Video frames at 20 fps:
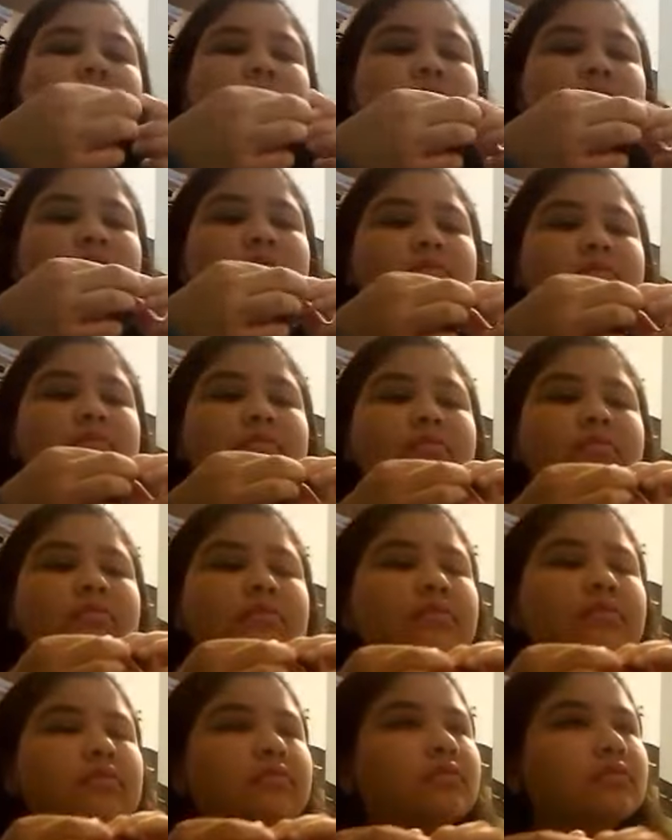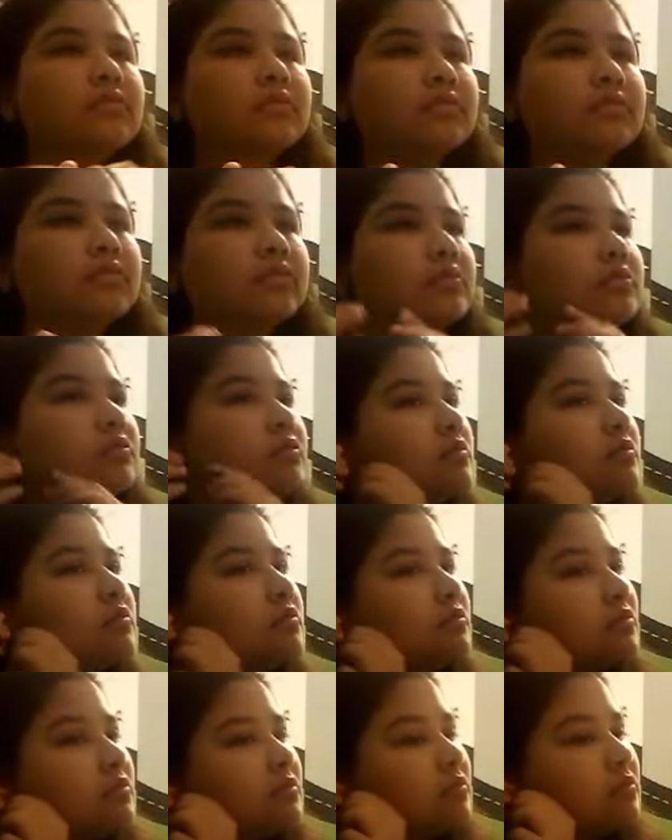
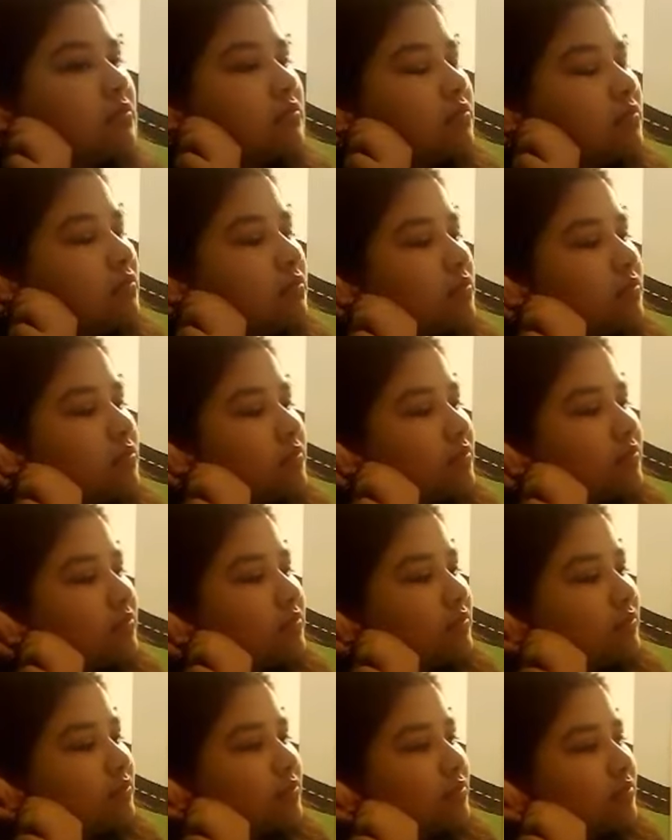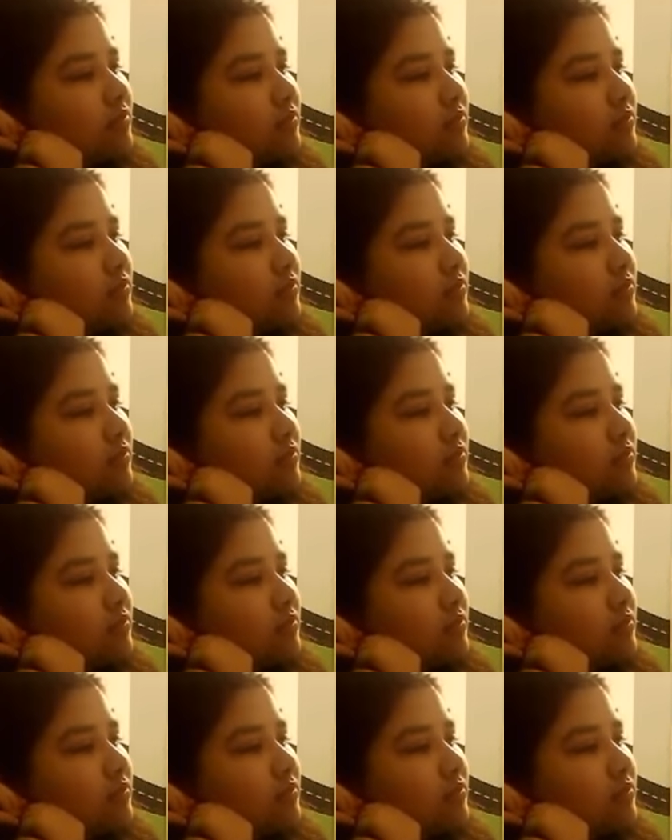(no one is talking)